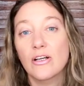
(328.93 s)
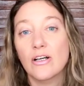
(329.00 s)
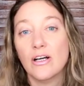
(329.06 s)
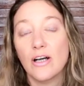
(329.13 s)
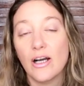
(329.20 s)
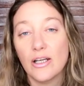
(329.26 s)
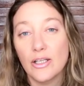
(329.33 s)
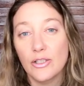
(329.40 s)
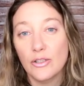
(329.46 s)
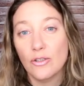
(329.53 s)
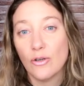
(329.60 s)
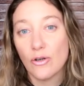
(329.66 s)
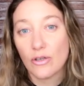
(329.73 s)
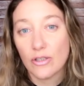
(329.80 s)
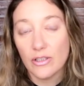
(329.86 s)
uh, in
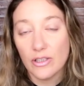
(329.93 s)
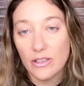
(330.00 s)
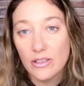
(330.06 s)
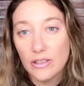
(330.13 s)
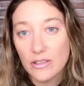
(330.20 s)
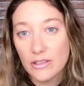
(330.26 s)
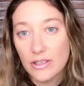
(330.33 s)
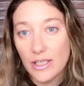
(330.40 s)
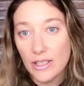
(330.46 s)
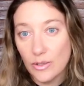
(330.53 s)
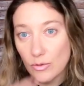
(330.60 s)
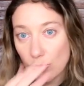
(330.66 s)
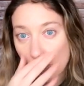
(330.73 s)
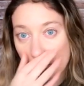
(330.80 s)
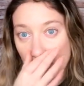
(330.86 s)
your ear
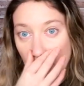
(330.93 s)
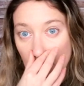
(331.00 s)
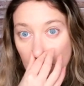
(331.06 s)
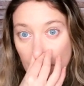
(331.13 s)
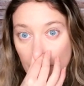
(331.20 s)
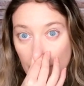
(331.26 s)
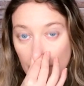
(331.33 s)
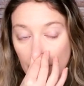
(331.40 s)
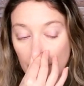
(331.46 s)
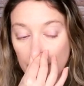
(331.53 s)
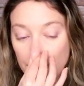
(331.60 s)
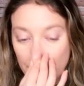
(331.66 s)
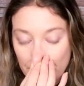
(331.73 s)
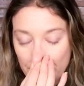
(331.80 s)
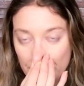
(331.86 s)
then you stop uh,
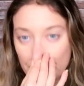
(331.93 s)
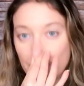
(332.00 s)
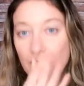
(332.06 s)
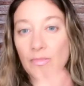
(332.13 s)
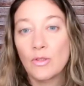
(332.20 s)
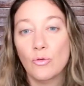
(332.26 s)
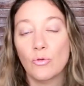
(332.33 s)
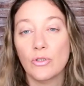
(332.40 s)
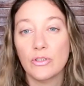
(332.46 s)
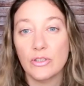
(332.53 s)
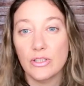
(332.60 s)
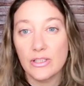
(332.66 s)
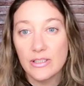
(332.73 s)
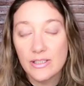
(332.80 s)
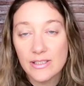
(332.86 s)

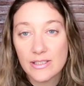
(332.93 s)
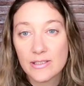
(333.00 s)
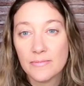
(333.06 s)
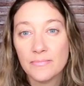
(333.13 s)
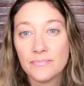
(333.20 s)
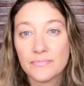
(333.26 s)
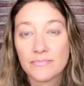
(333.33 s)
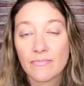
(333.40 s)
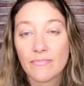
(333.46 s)
doing this